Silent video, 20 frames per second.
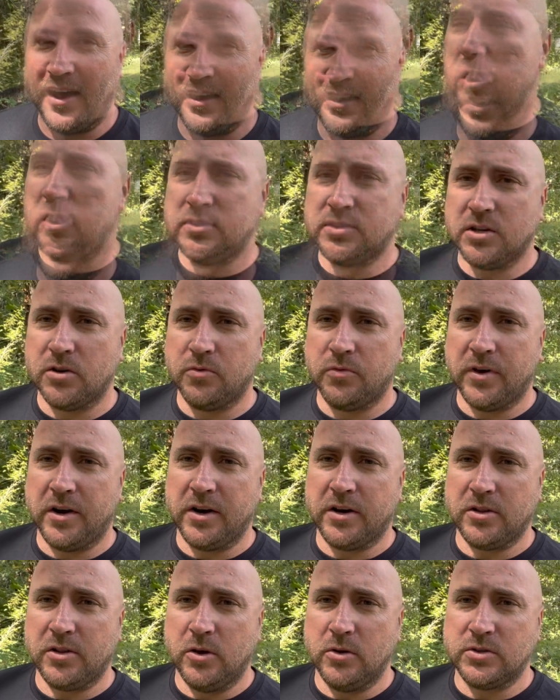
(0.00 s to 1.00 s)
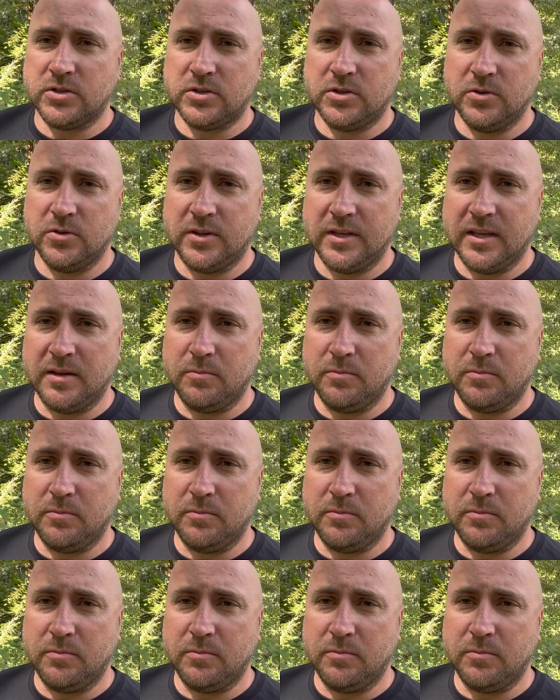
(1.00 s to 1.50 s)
We're also very close to the